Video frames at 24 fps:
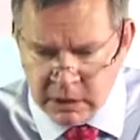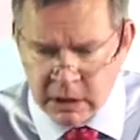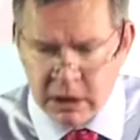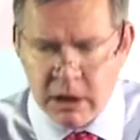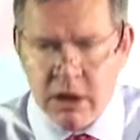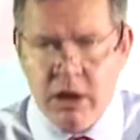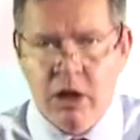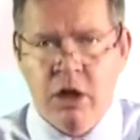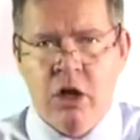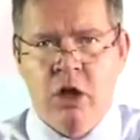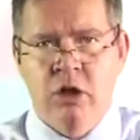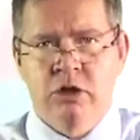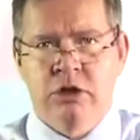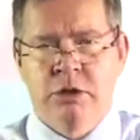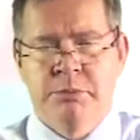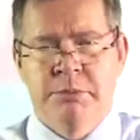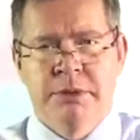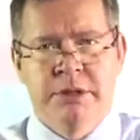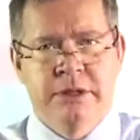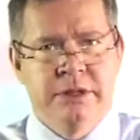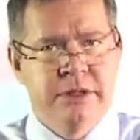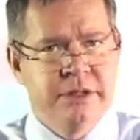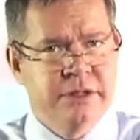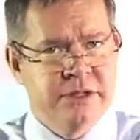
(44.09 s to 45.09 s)

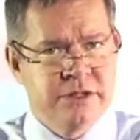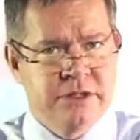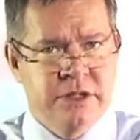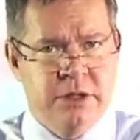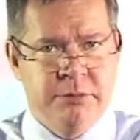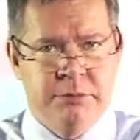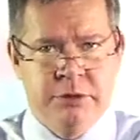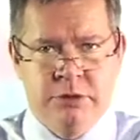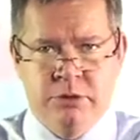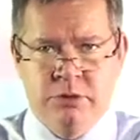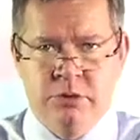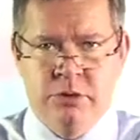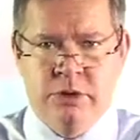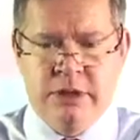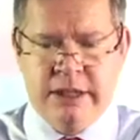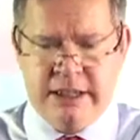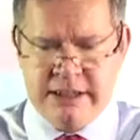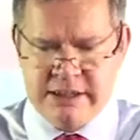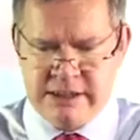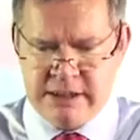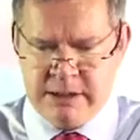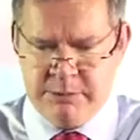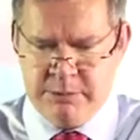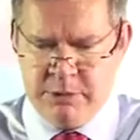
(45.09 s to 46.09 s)
ultimately distribute to
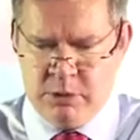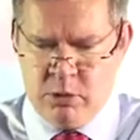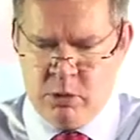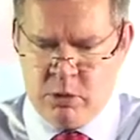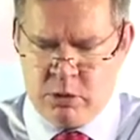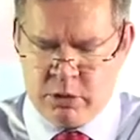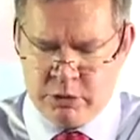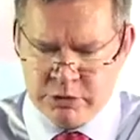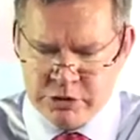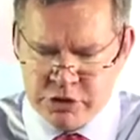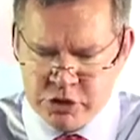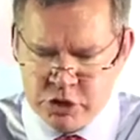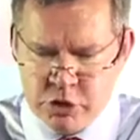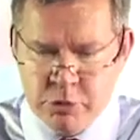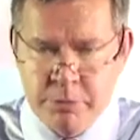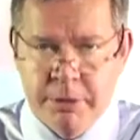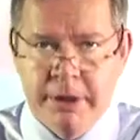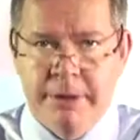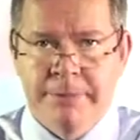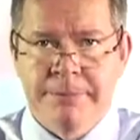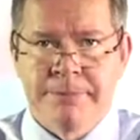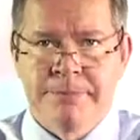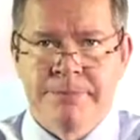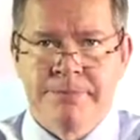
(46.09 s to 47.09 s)
customer or consumer.
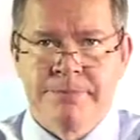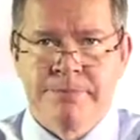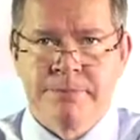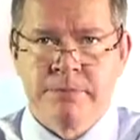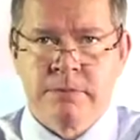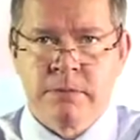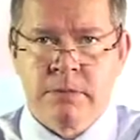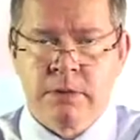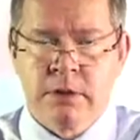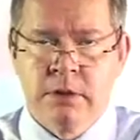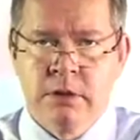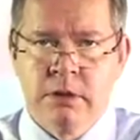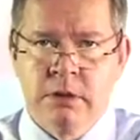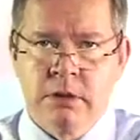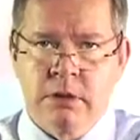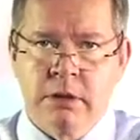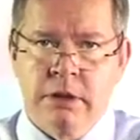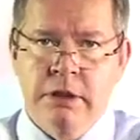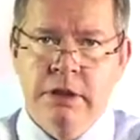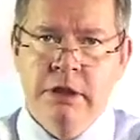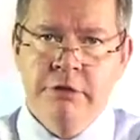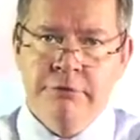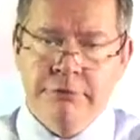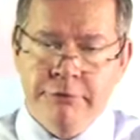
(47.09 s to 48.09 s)

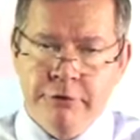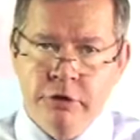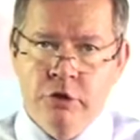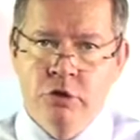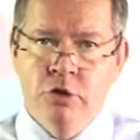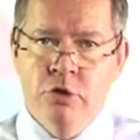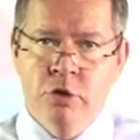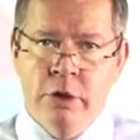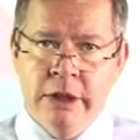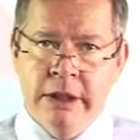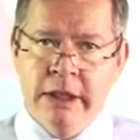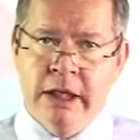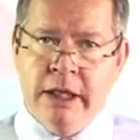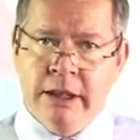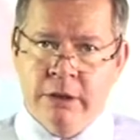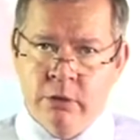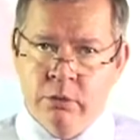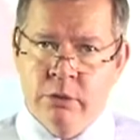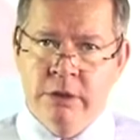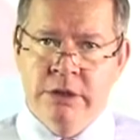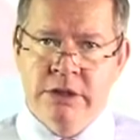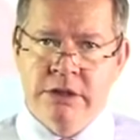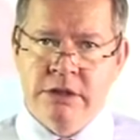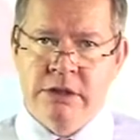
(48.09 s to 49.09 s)
If you, in other
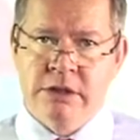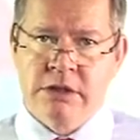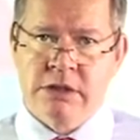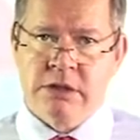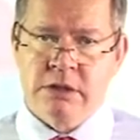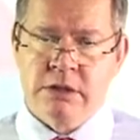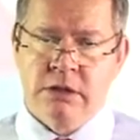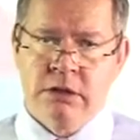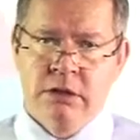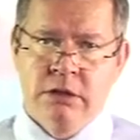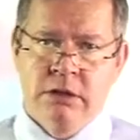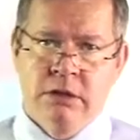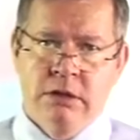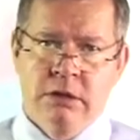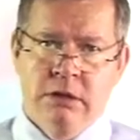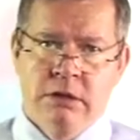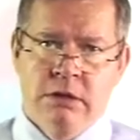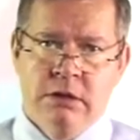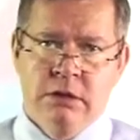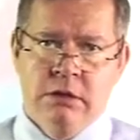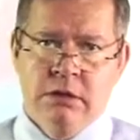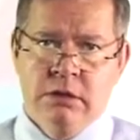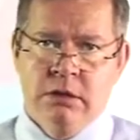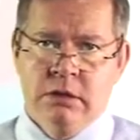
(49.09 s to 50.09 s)
words,
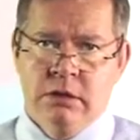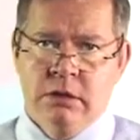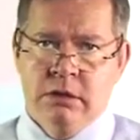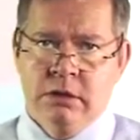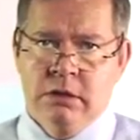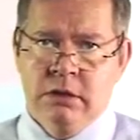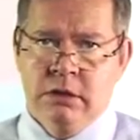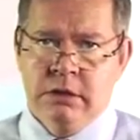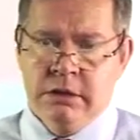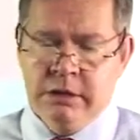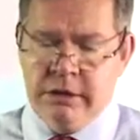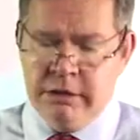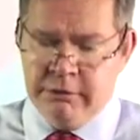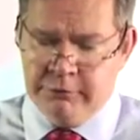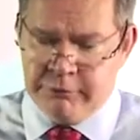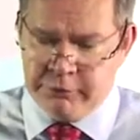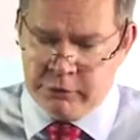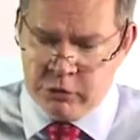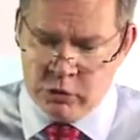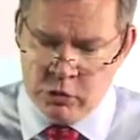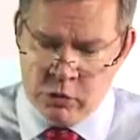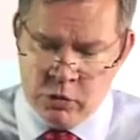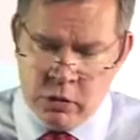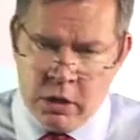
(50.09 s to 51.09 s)
if
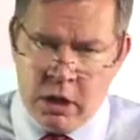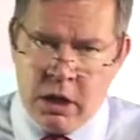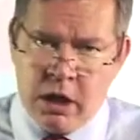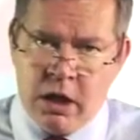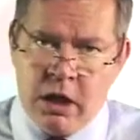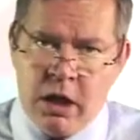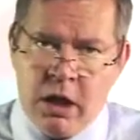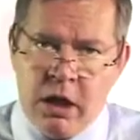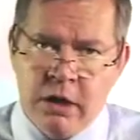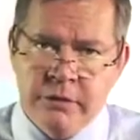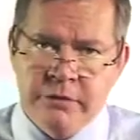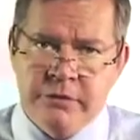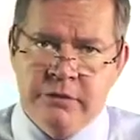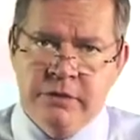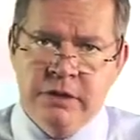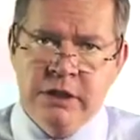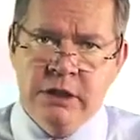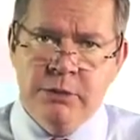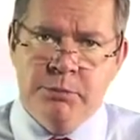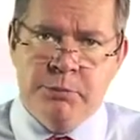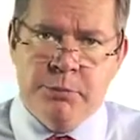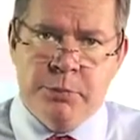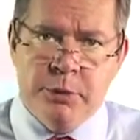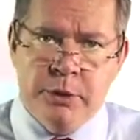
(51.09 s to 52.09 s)
you are the
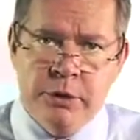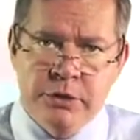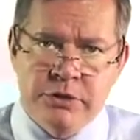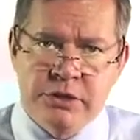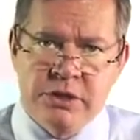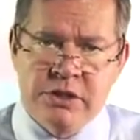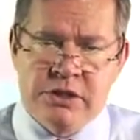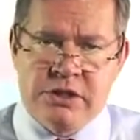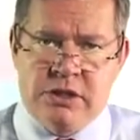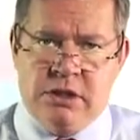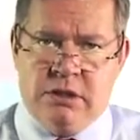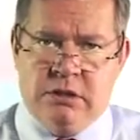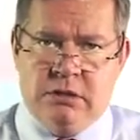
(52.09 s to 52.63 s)
purchaser,